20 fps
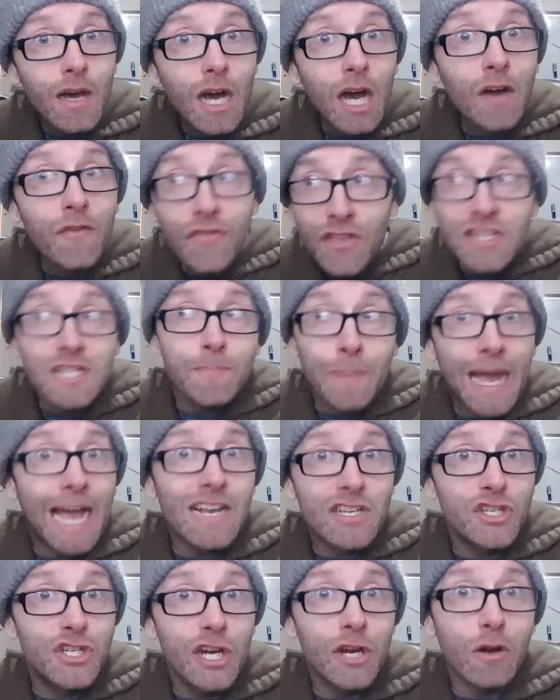of this
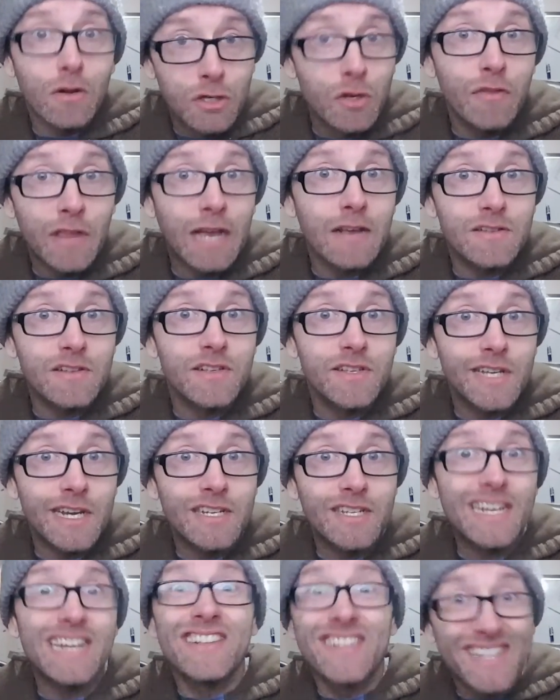past year, 2016,